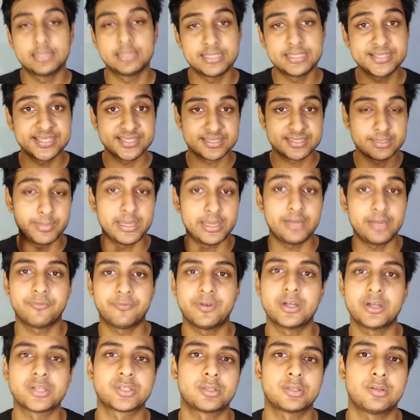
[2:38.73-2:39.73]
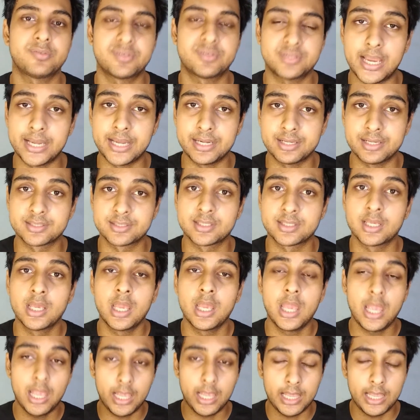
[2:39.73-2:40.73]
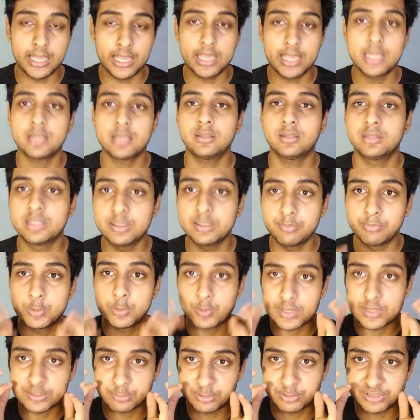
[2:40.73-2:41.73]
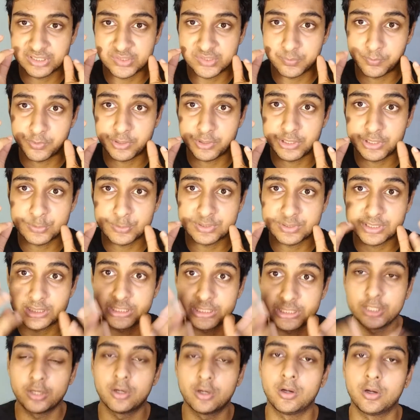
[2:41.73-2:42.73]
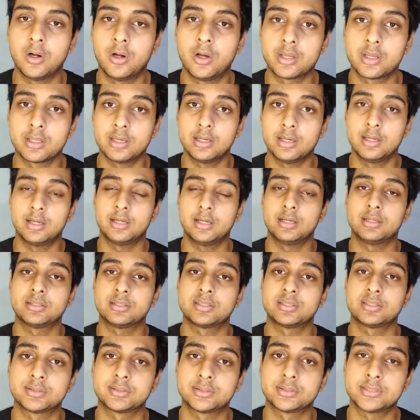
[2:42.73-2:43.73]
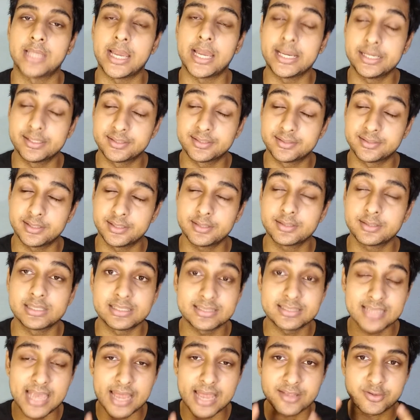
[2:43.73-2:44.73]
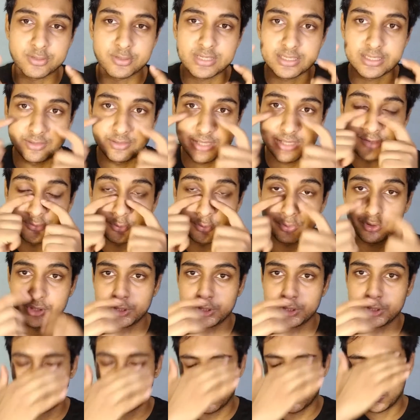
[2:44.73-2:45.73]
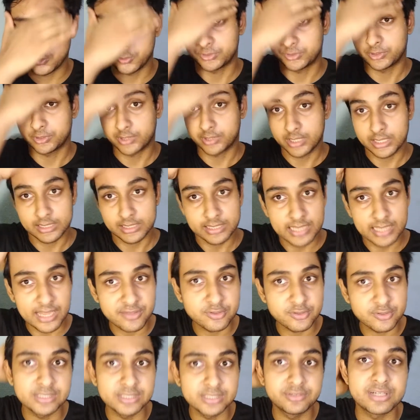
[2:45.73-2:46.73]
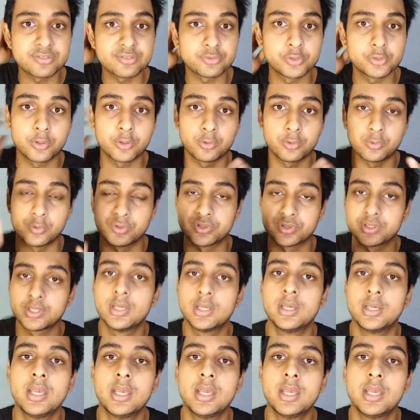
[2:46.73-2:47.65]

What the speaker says: This is the main function of sinus. And the mucus which is produced in your sinuses, it actually drains onto your nose. Okay, it actually drains to your nose.